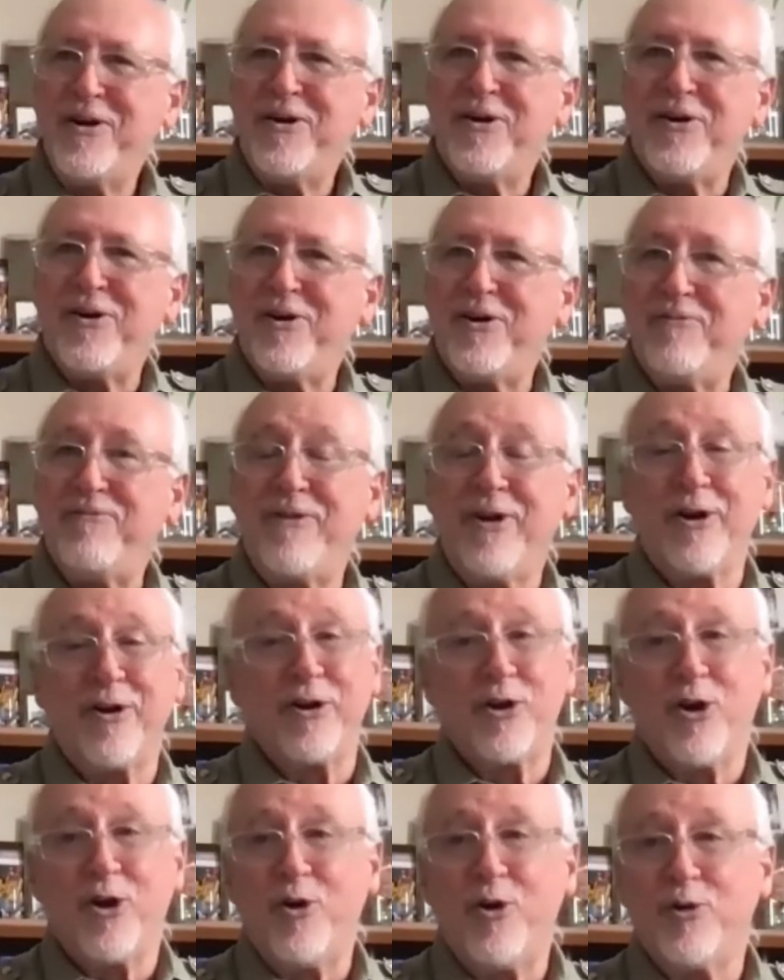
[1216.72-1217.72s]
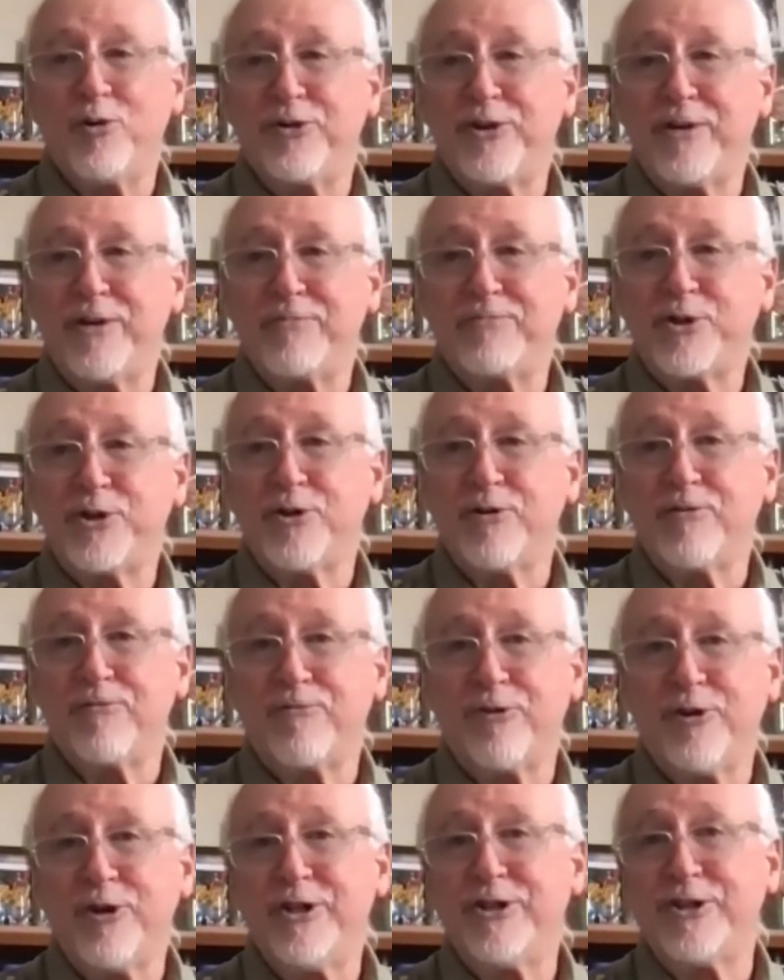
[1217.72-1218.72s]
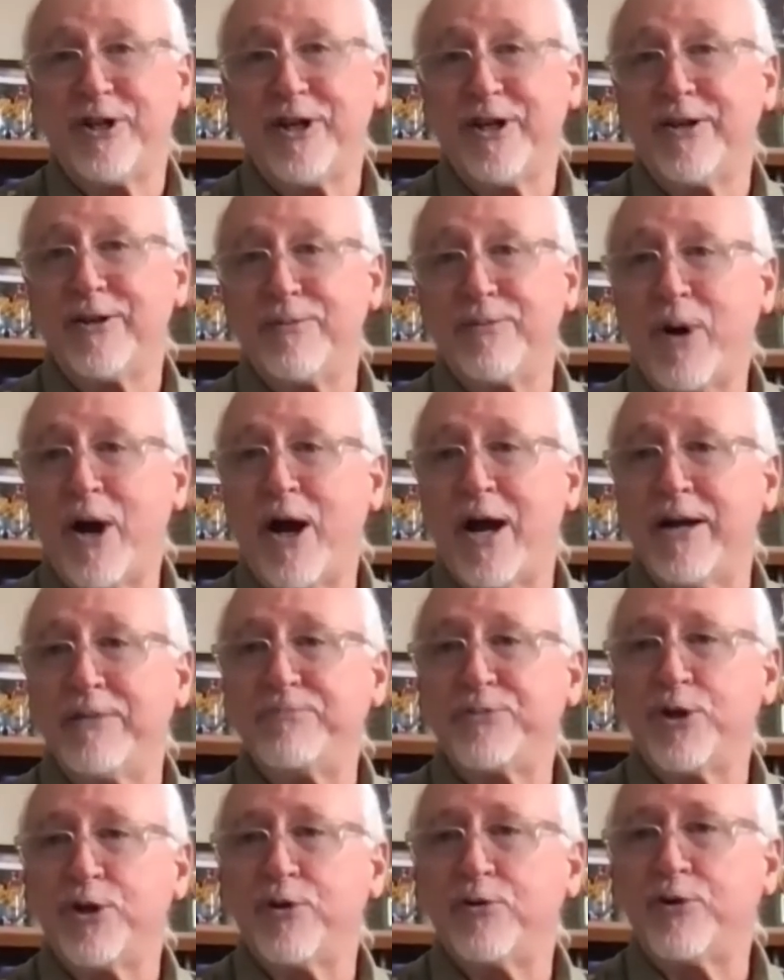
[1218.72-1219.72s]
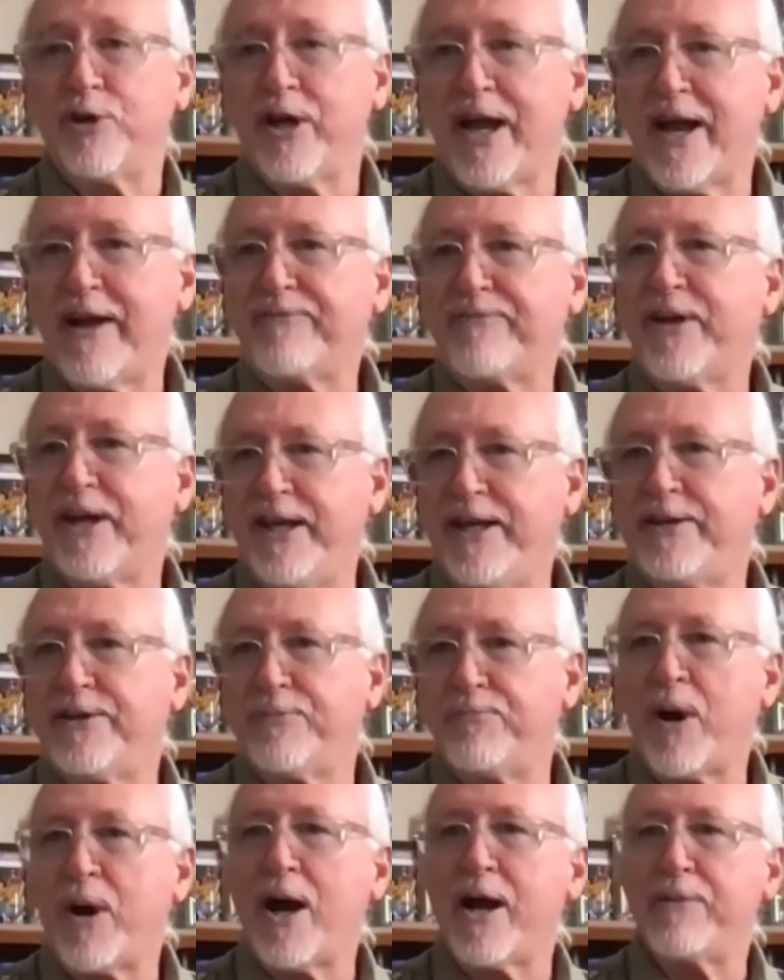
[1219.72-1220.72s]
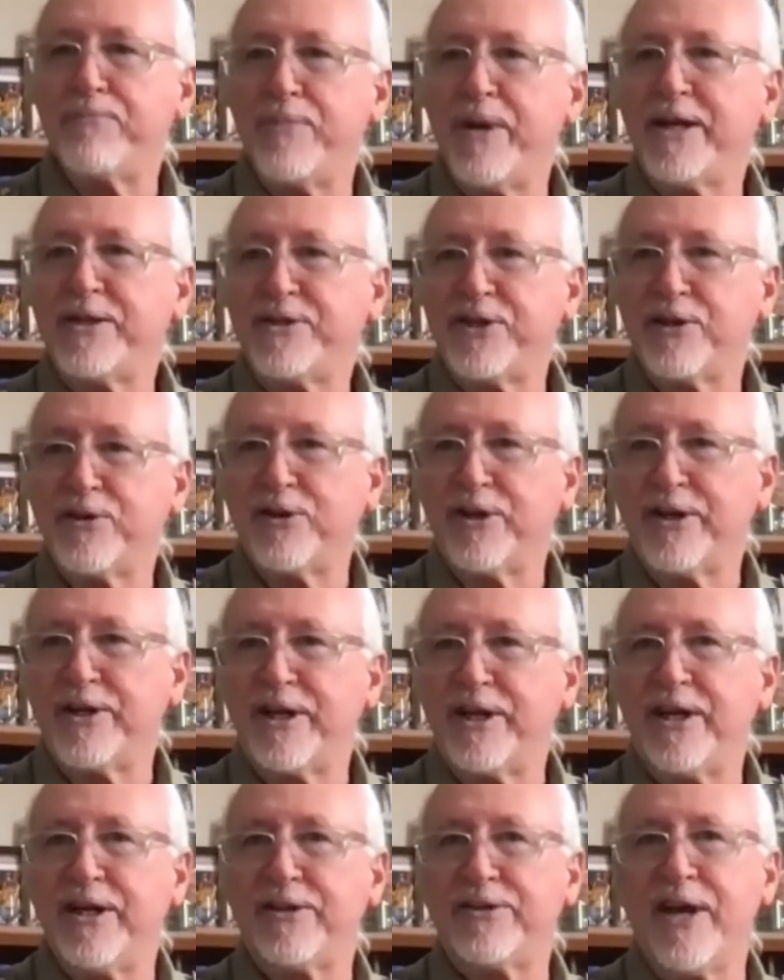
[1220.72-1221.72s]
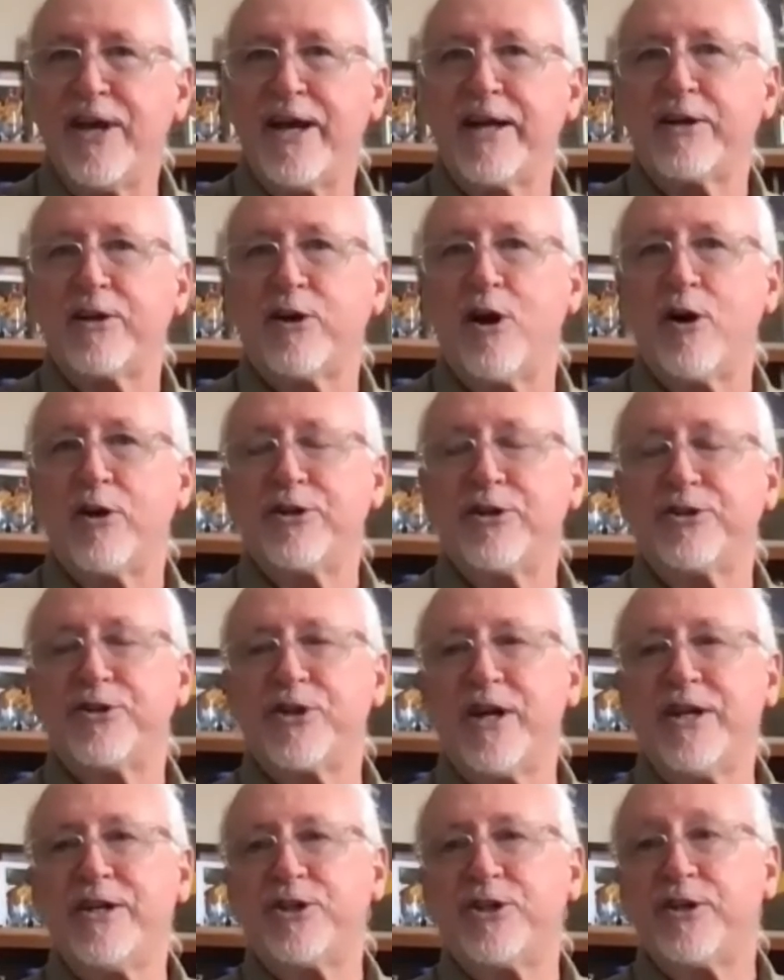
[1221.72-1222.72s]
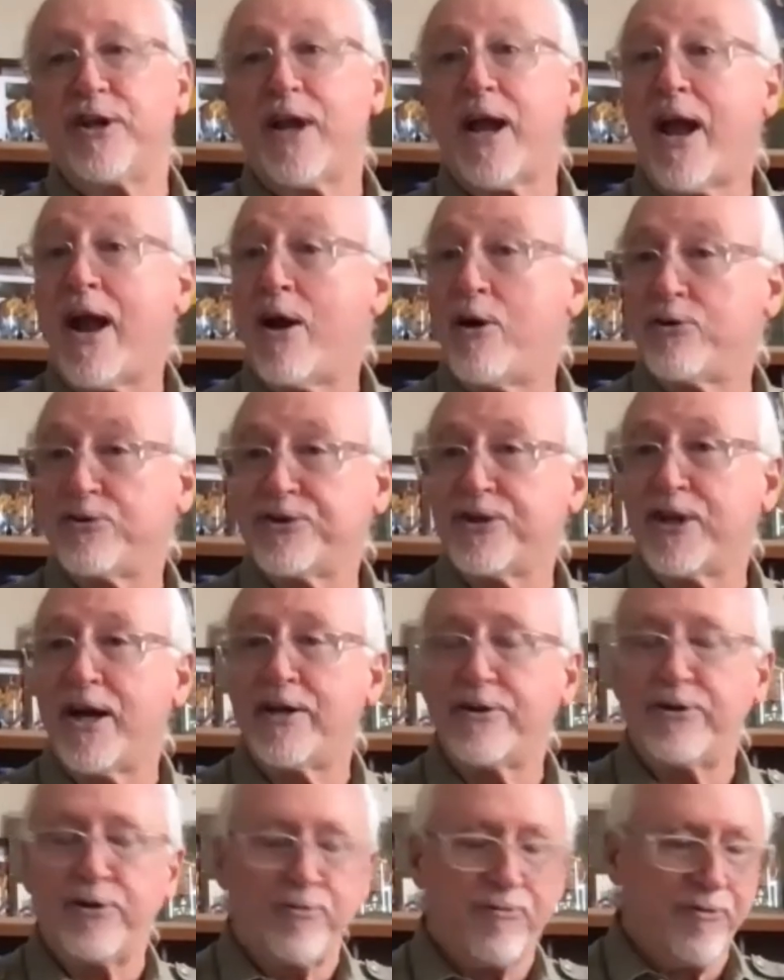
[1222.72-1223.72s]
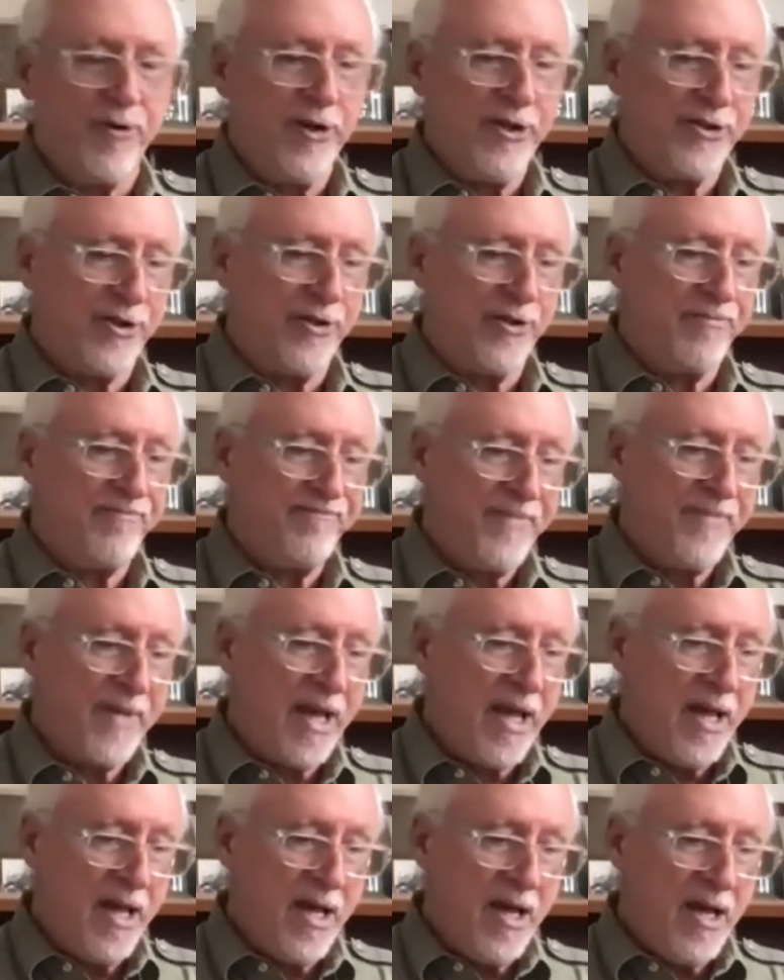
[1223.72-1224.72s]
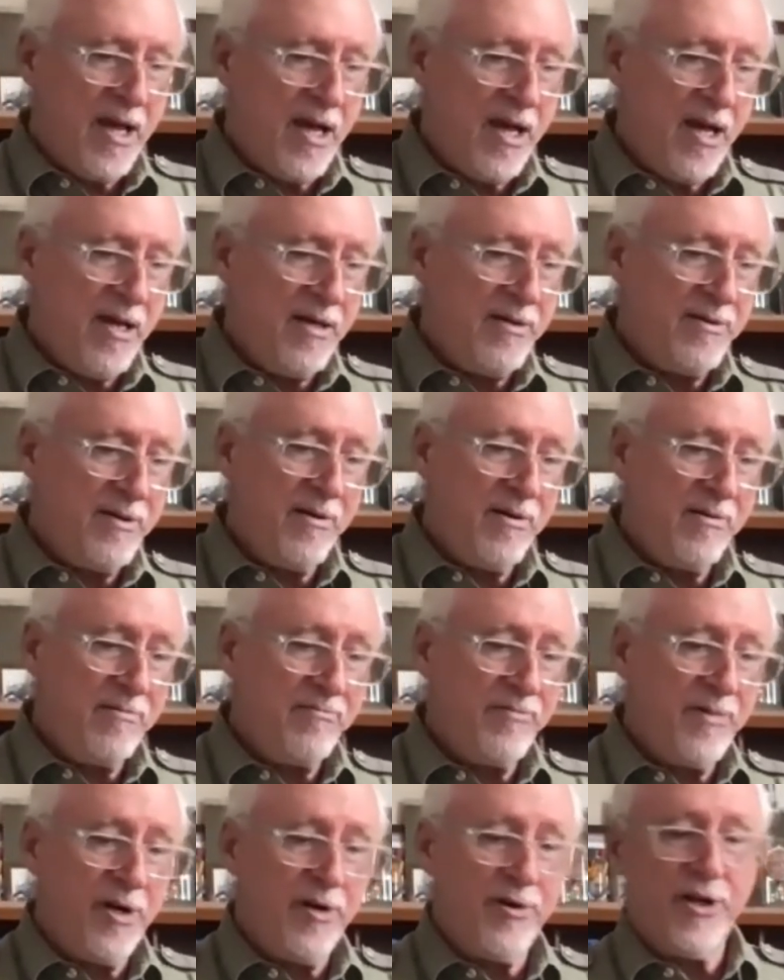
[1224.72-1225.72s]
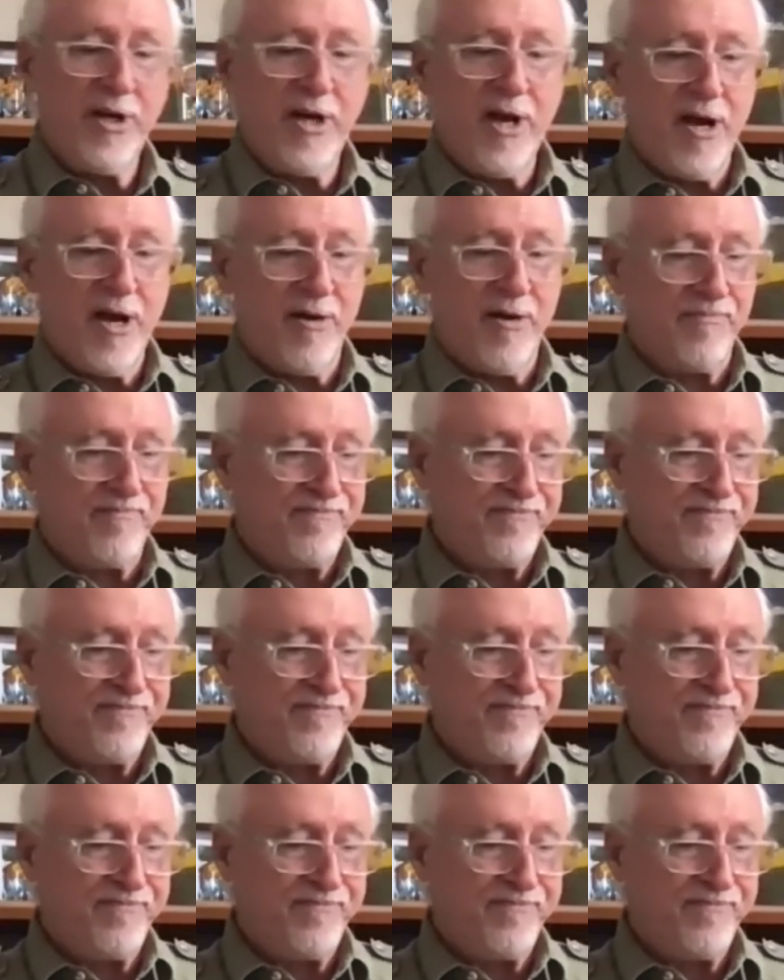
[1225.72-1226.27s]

a, a, very cold temperature and freezing in the pipe. So you have to heat the pipe basically to get that condensation outside the freezer. And uh, there you go